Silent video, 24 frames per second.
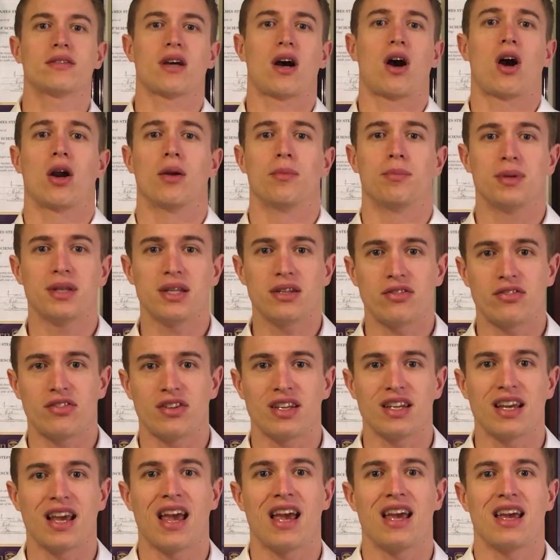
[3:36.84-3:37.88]
what are
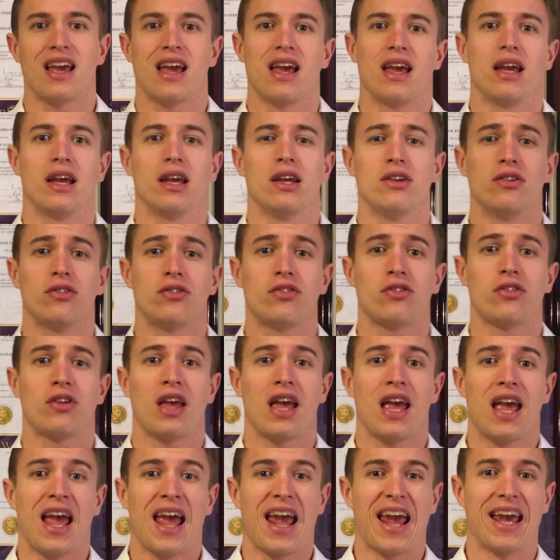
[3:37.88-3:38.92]

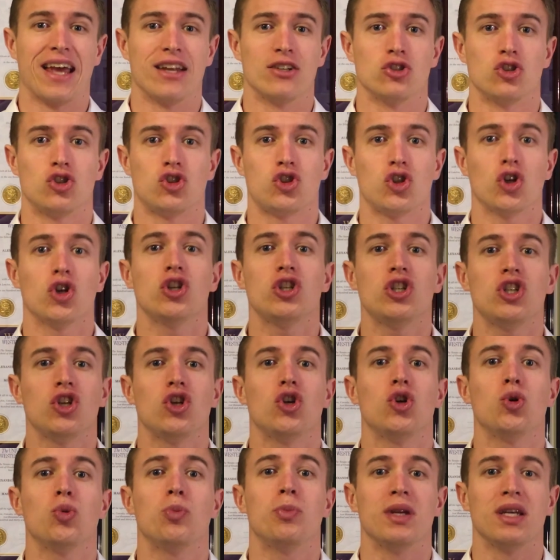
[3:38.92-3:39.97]
BCAAs and should
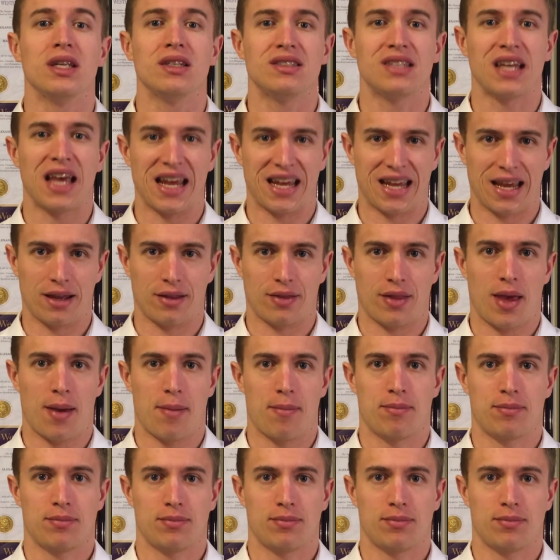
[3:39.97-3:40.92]
you be taking them?